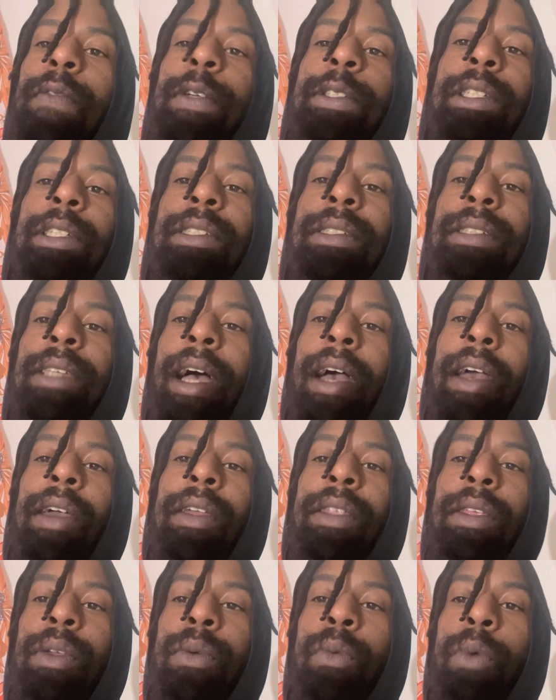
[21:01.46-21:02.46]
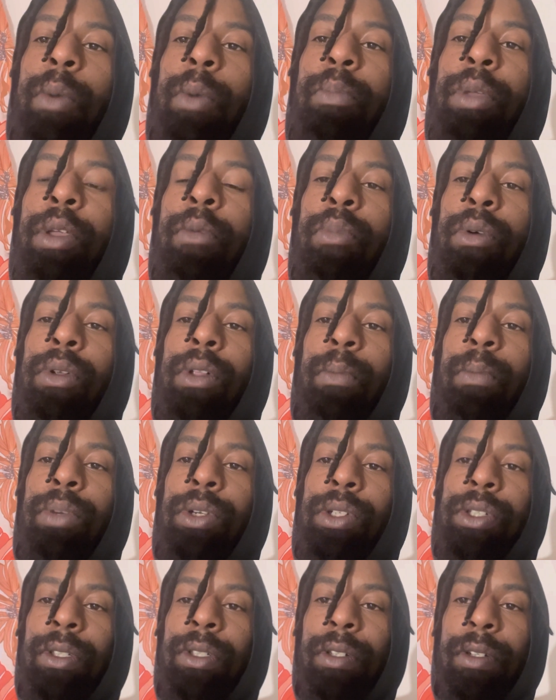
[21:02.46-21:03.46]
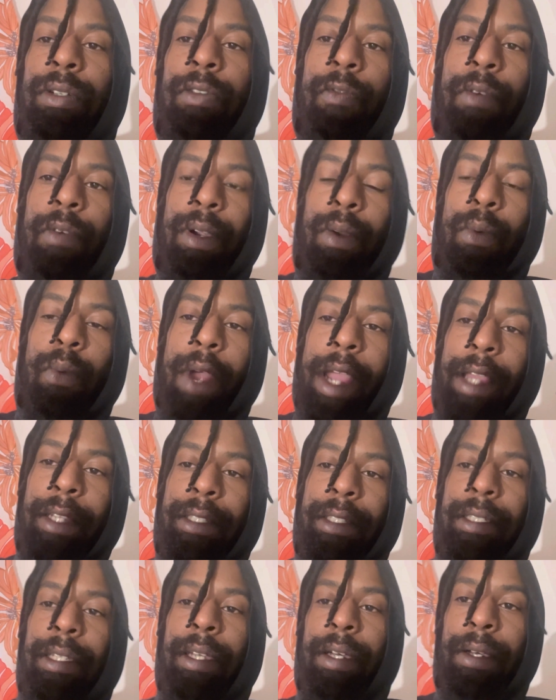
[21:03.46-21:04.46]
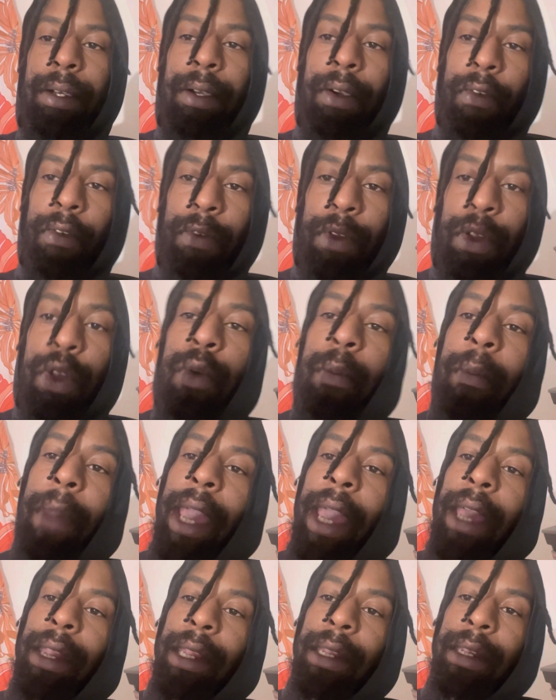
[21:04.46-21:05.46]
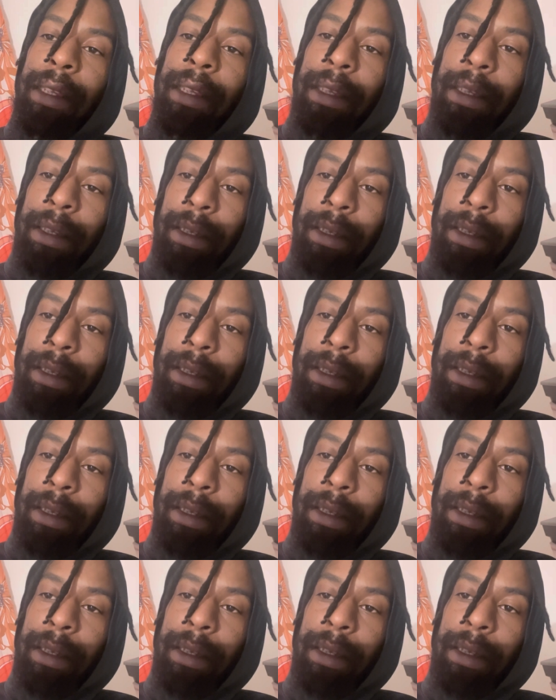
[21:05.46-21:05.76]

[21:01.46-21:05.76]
society where people are pushing for the rights of humanity.